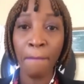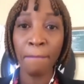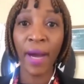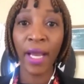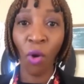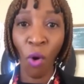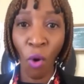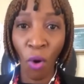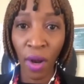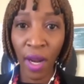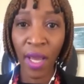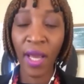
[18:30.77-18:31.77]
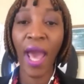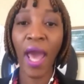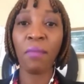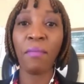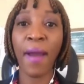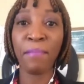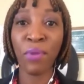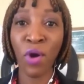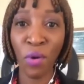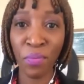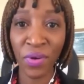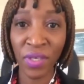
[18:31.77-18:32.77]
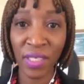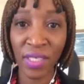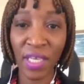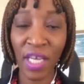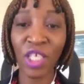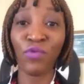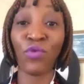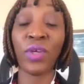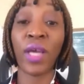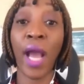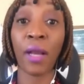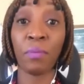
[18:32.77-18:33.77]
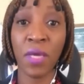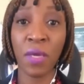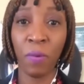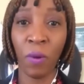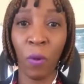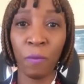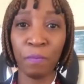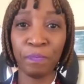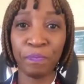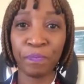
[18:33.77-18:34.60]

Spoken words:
my calling and my purpose is for young people.